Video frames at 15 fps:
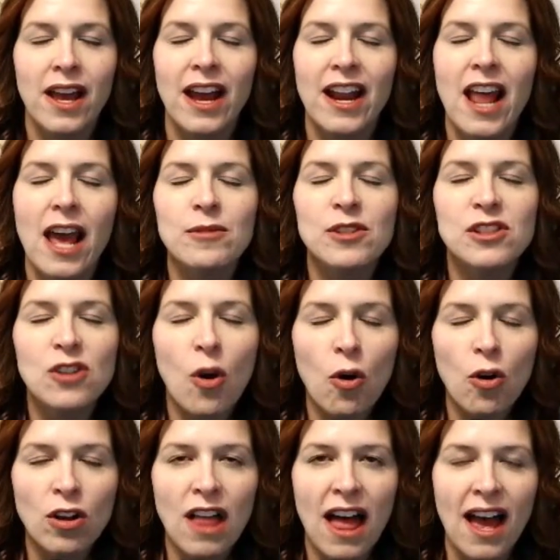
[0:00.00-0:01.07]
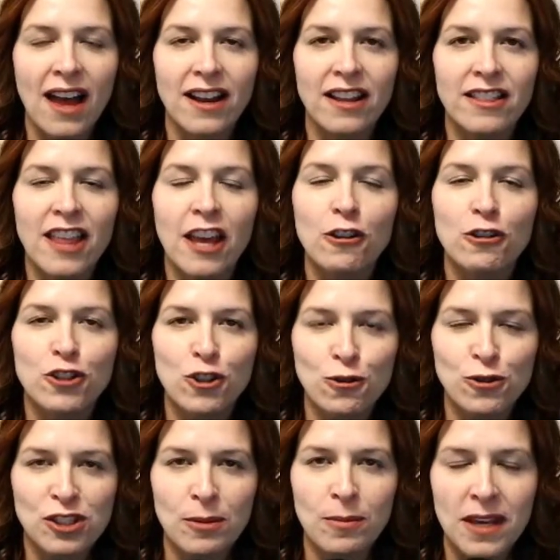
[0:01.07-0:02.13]
and I'm so glad that you
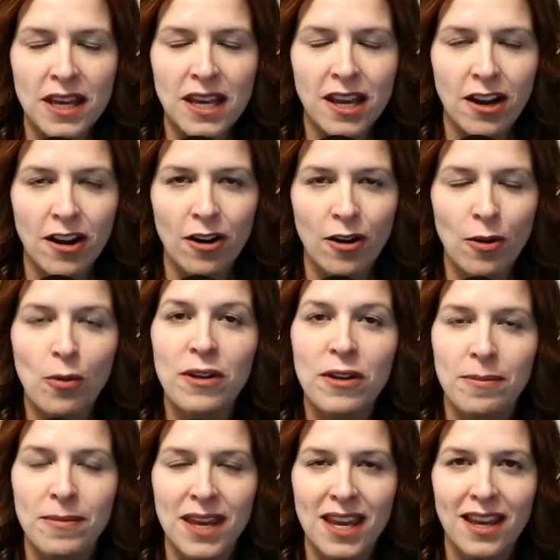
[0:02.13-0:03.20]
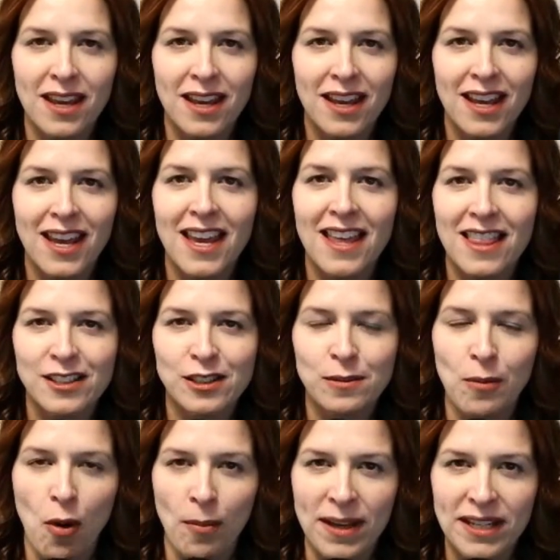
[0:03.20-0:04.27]
choose to be here with me in this
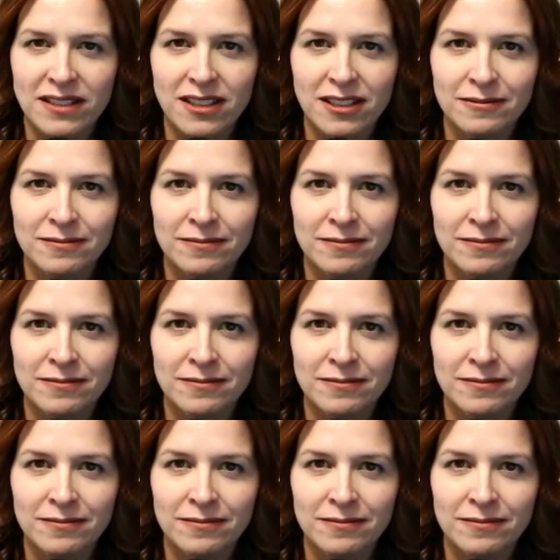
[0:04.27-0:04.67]
moment.